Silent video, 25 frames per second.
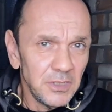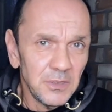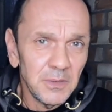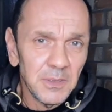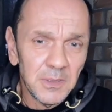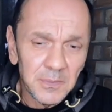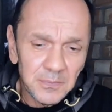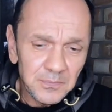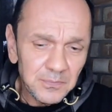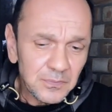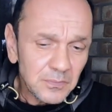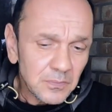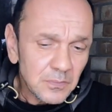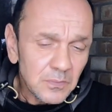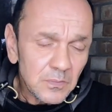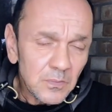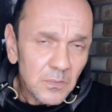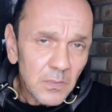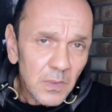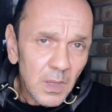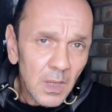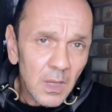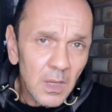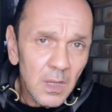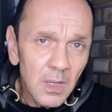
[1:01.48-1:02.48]
do it.
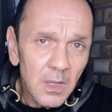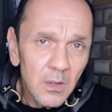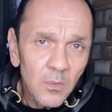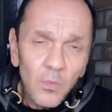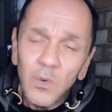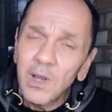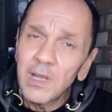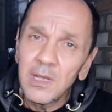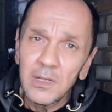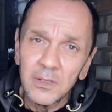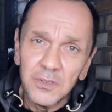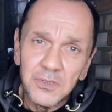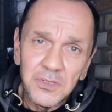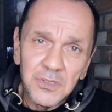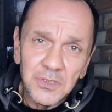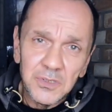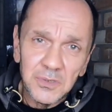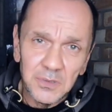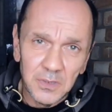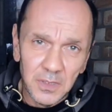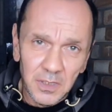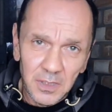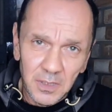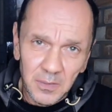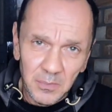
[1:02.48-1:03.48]
Weight
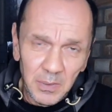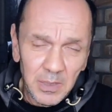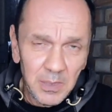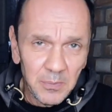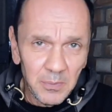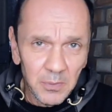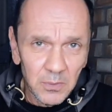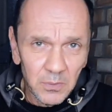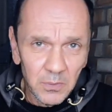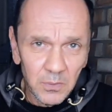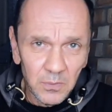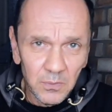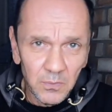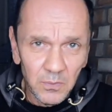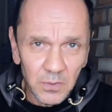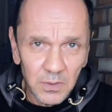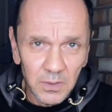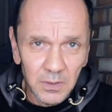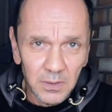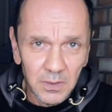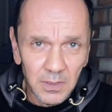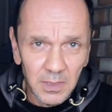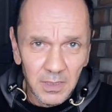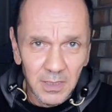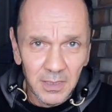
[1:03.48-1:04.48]
loss people
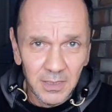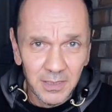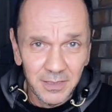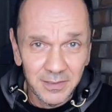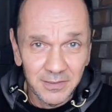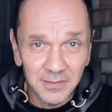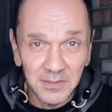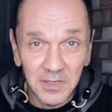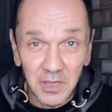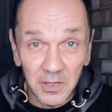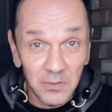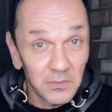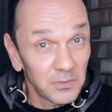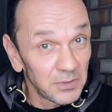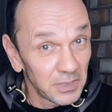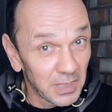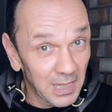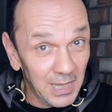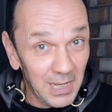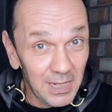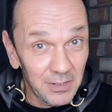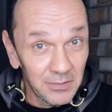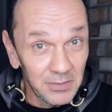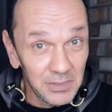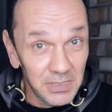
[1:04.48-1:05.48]
will go on a
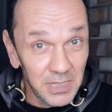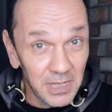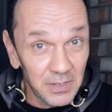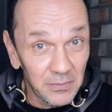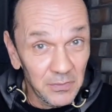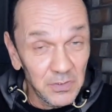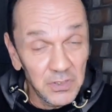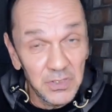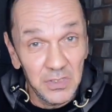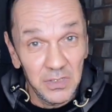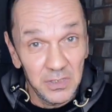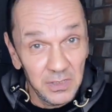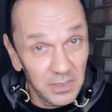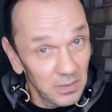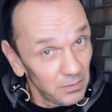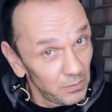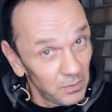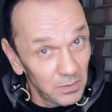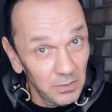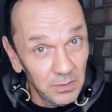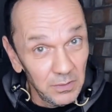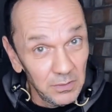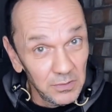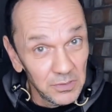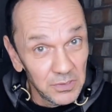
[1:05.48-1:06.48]
calorie deficit and they
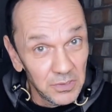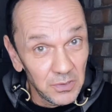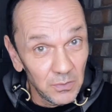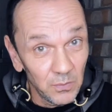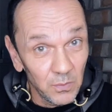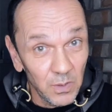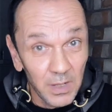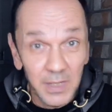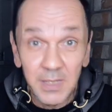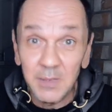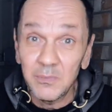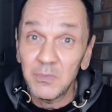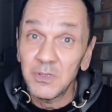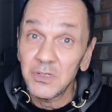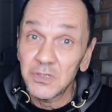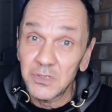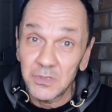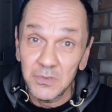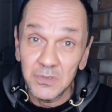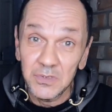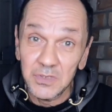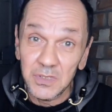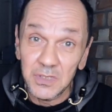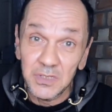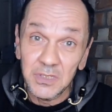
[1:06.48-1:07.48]
will lose the weight, but as
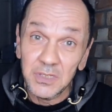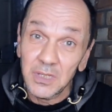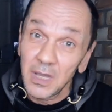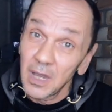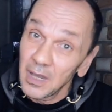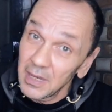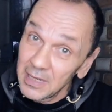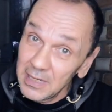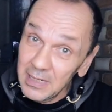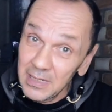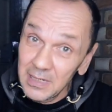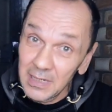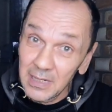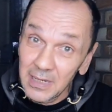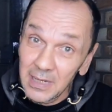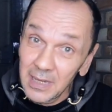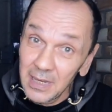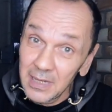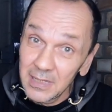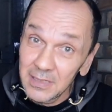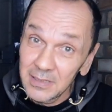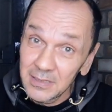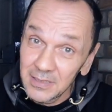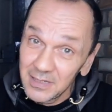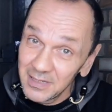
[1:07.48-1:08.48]
soon as they start eating
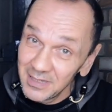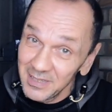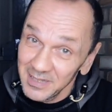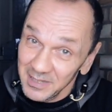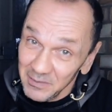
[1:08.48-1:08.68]
again,